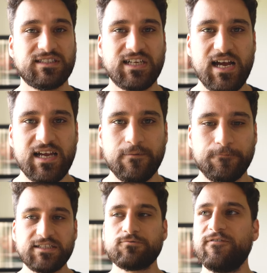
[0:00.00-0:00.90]
say.
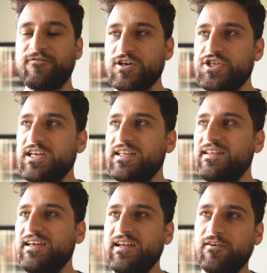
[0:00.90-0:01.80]
It's refreshing in
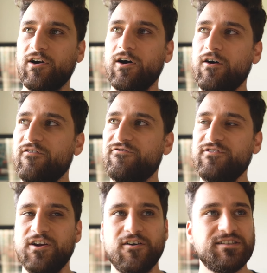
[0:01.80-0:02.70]
the era of,
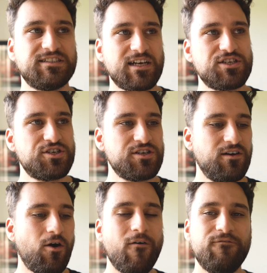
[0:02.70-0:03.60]
you know, such
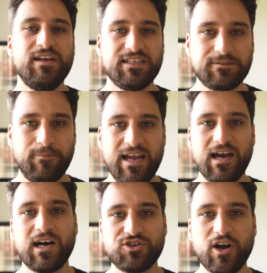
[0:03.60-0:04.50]
obvious
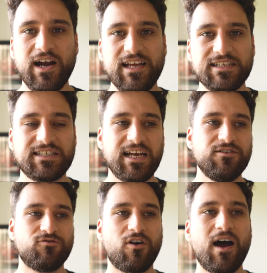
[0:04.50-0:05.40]
PR training, saying
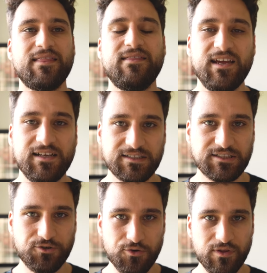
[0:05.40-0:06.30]
the right
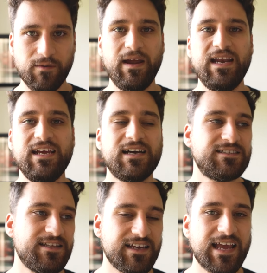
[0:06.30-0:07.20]
things to the media,
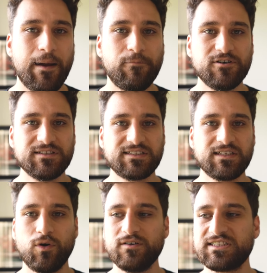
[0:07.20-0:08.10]
to the
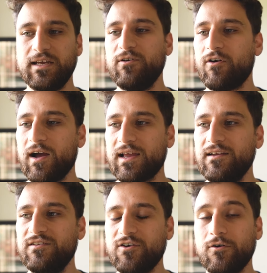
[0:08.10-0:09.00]
cameras. Whereas Kimi
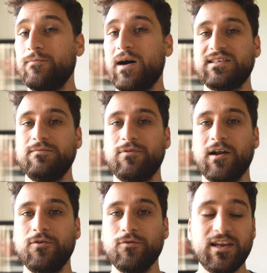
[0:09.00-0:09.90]
Räikkönen told Martin
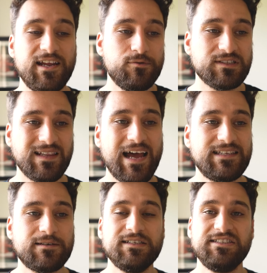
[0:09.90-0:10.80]
Brundle that he was
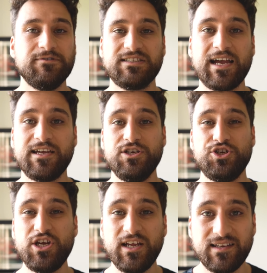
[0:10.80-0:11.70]
late because he was taking a
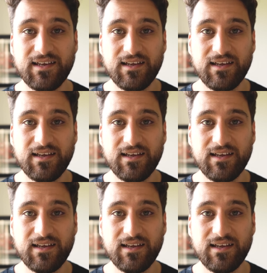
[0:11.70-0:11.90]
shit.